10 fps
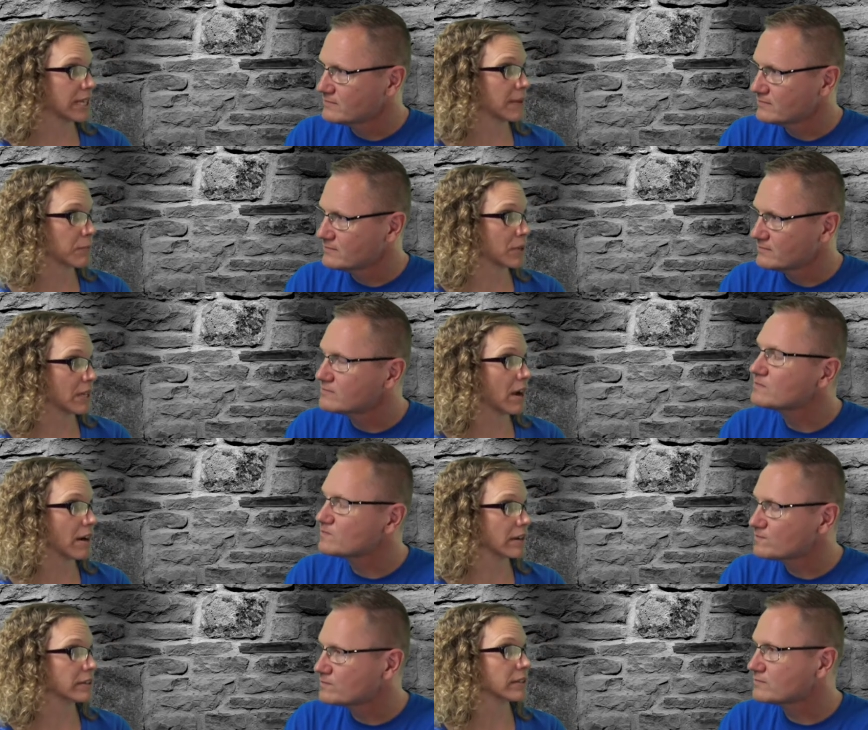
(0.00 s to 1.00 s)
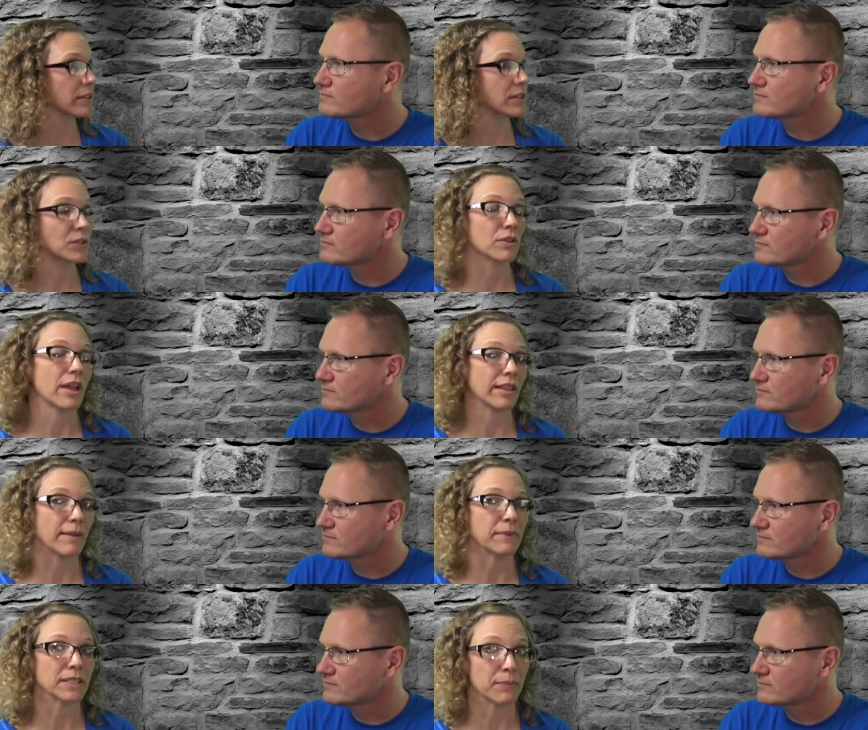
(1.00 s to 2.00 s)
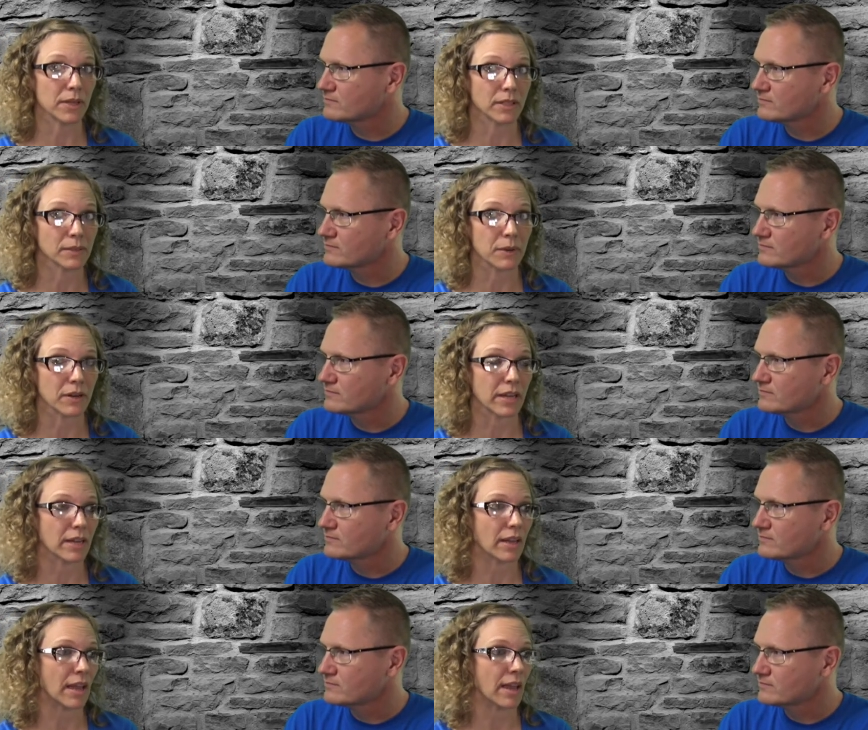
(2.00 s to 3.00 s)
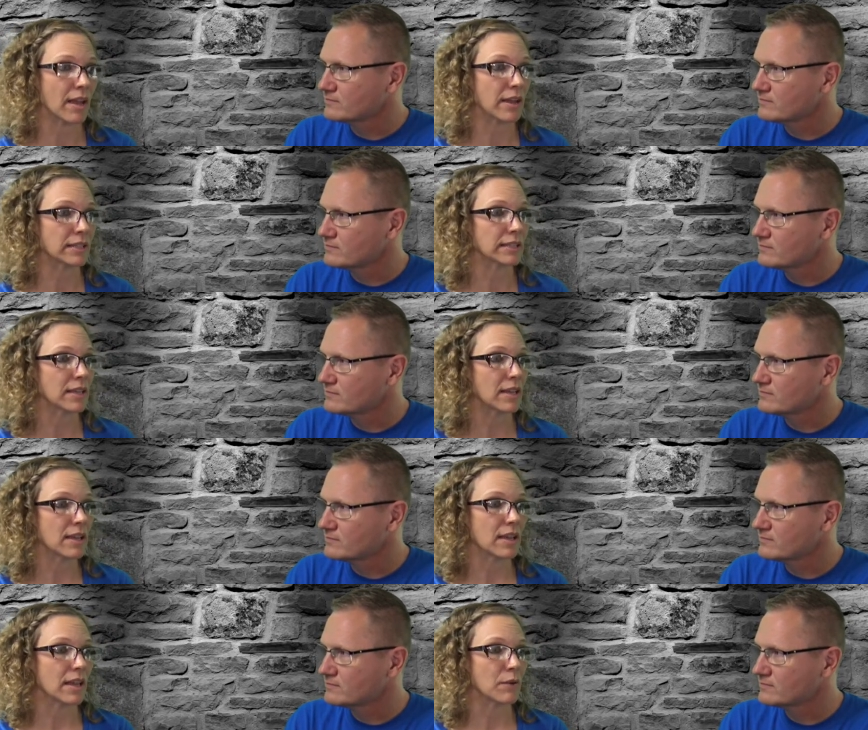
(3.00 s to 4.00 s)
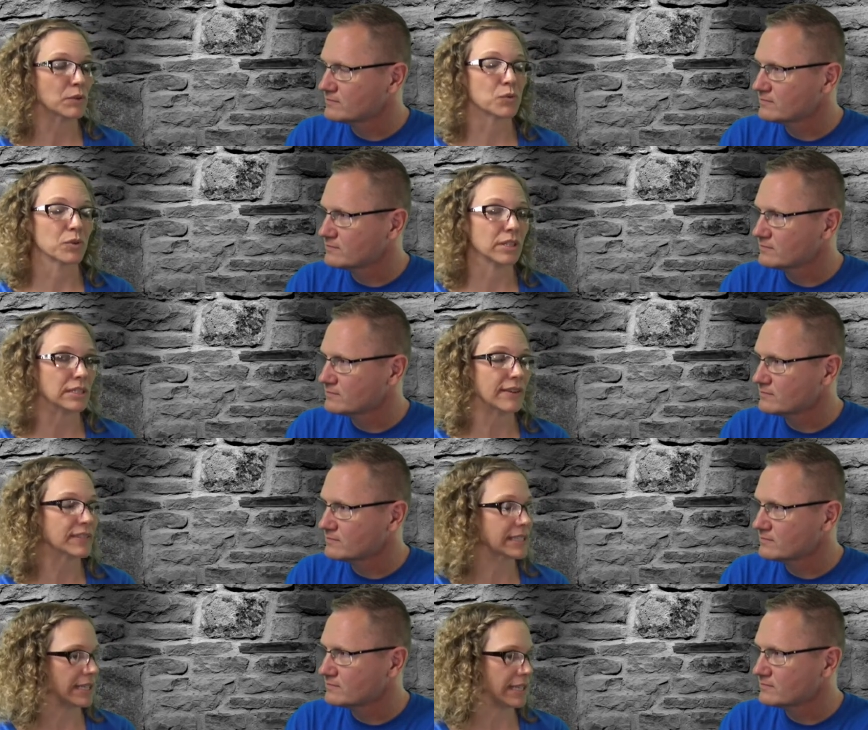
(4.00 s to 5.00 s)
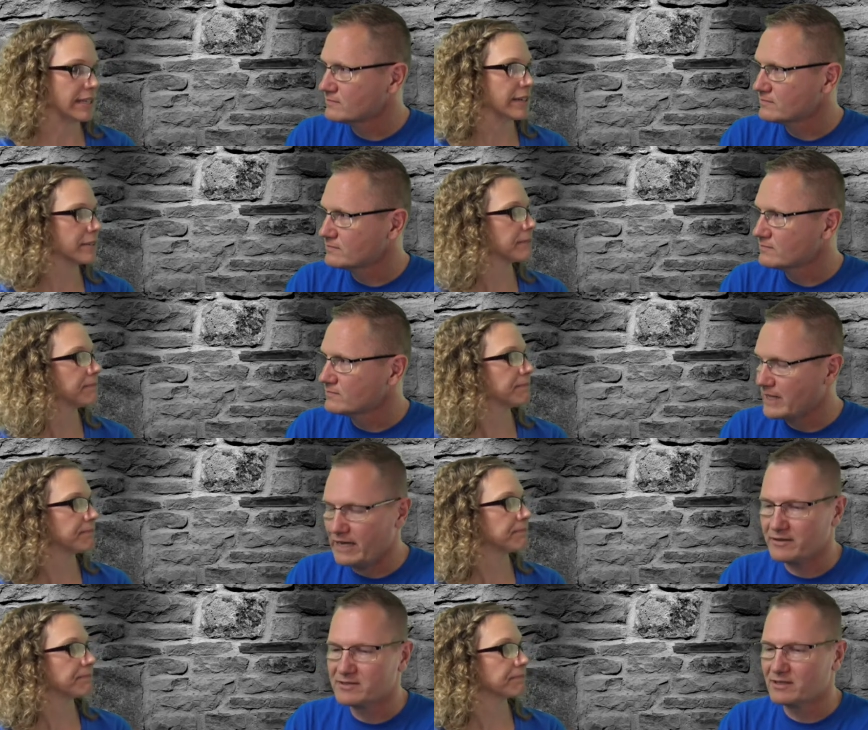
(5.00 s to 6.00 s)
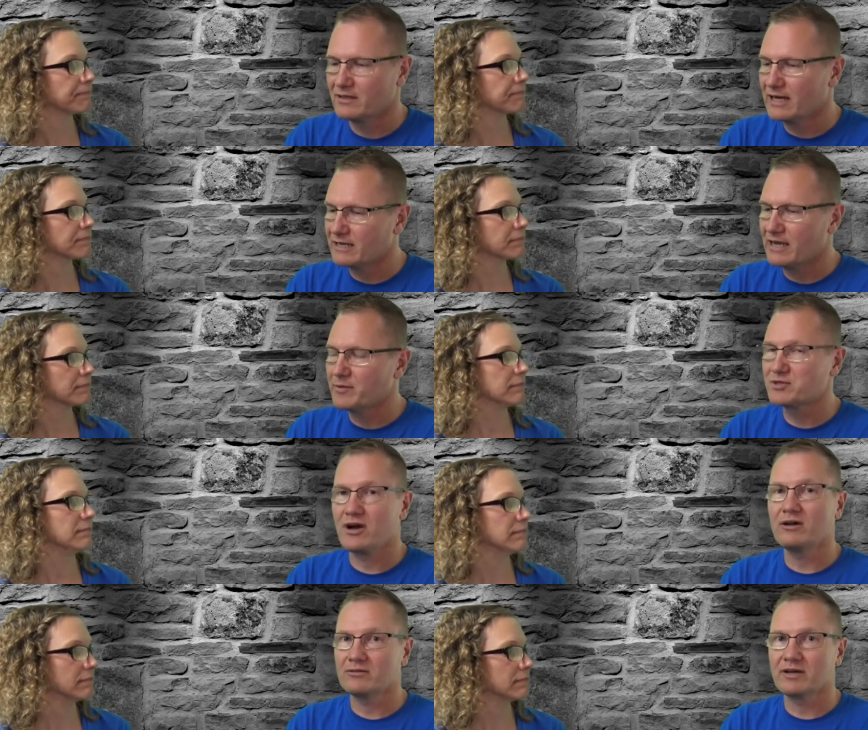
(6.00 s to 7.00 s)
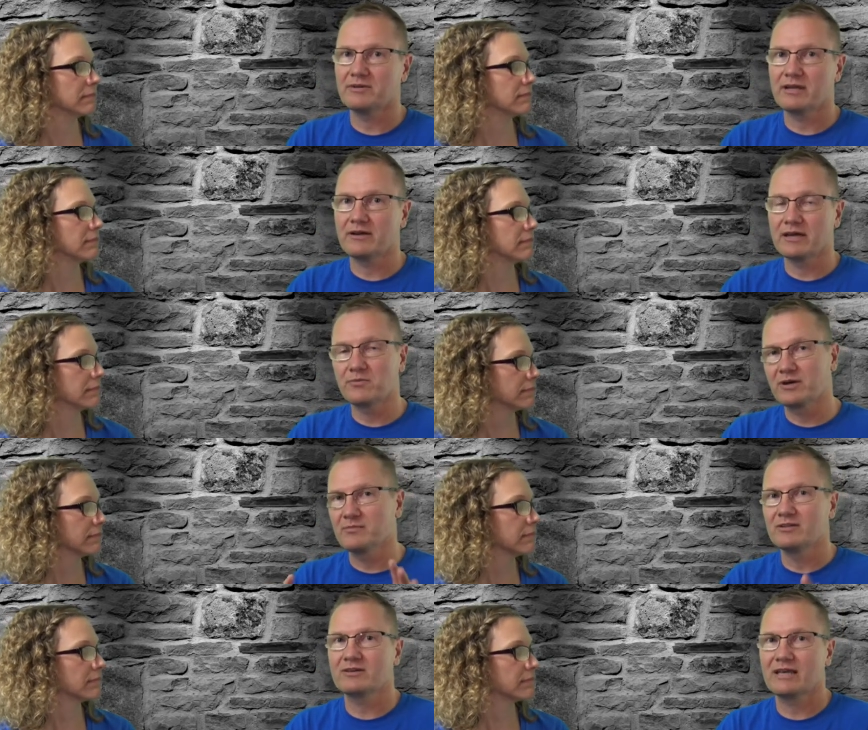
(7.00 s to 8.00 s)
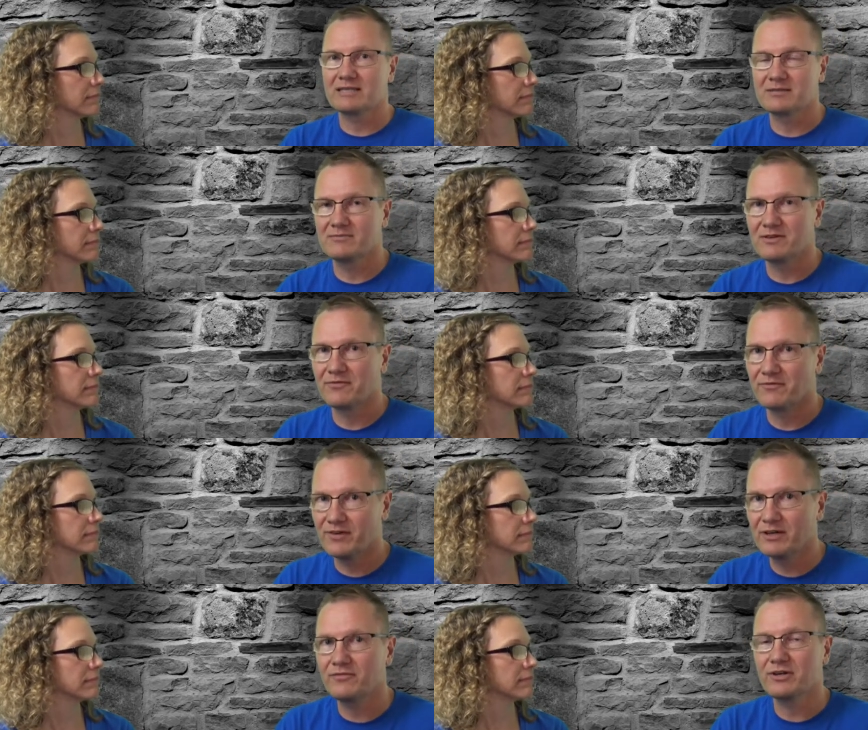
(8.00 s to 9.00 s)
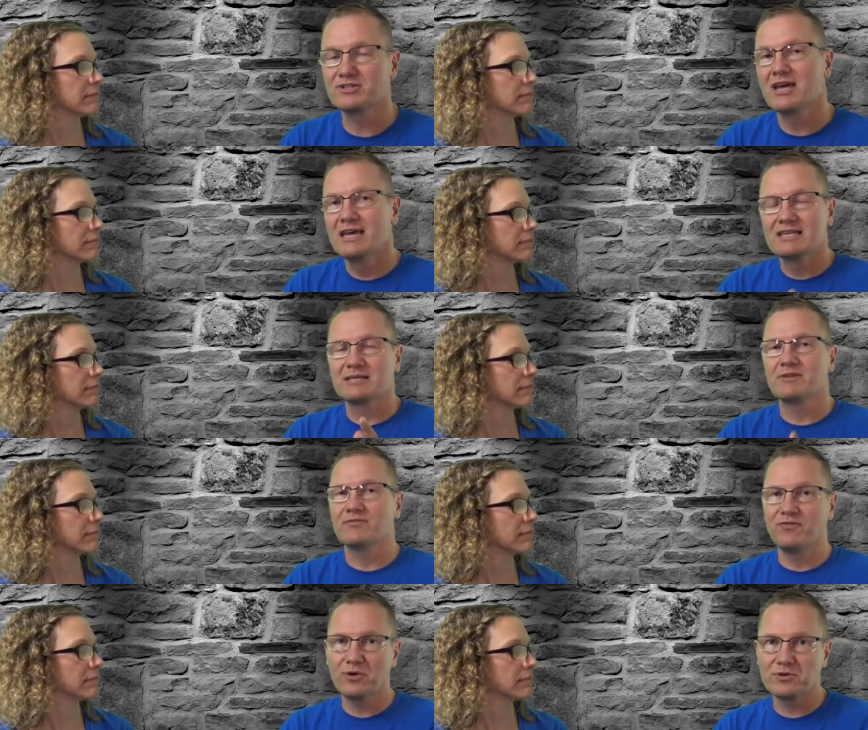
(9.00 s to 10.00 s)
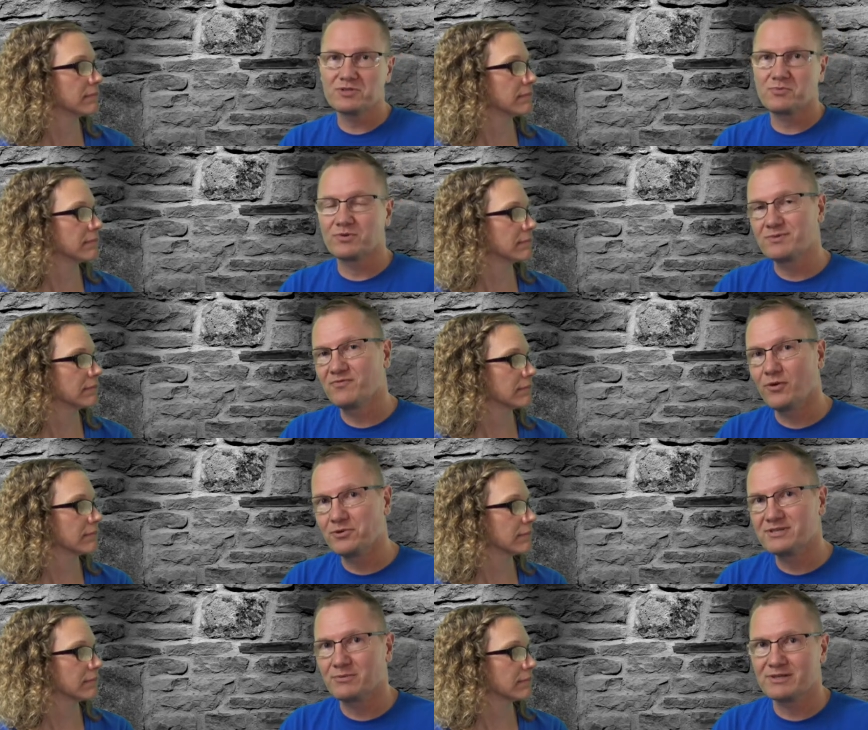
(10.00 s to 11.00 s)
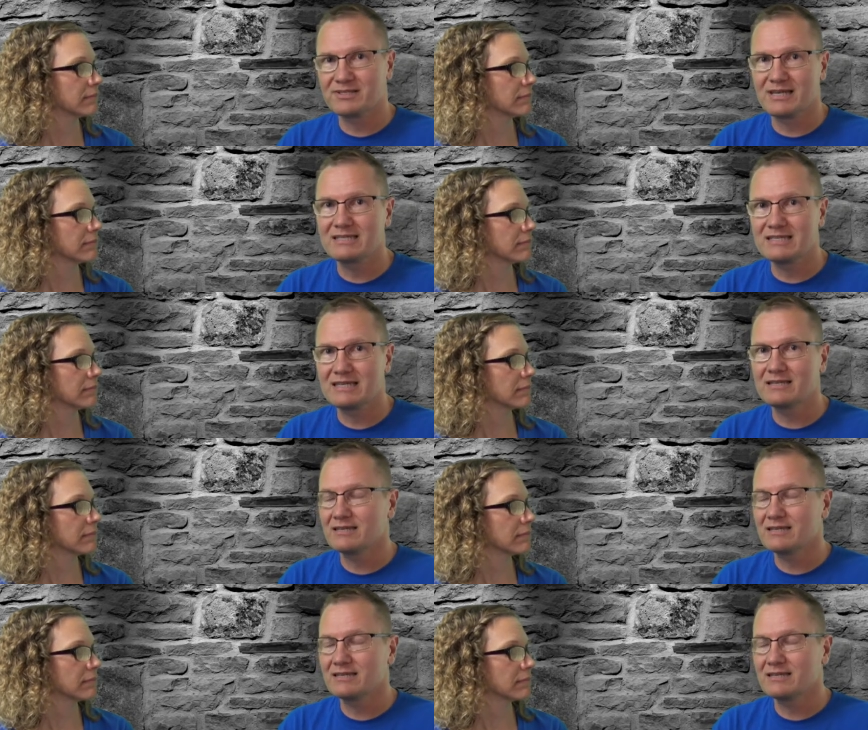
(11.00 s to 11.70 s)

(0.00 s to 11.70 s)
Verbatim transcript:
Speaker 1: hit pretty hard. So that led me to Pillsbury, and it was really devastating there yeah,
Speaker 2: there's a lot of damage all around the area, and we're going to be looking at some different video footage. Some of the photos were photos that were sent in.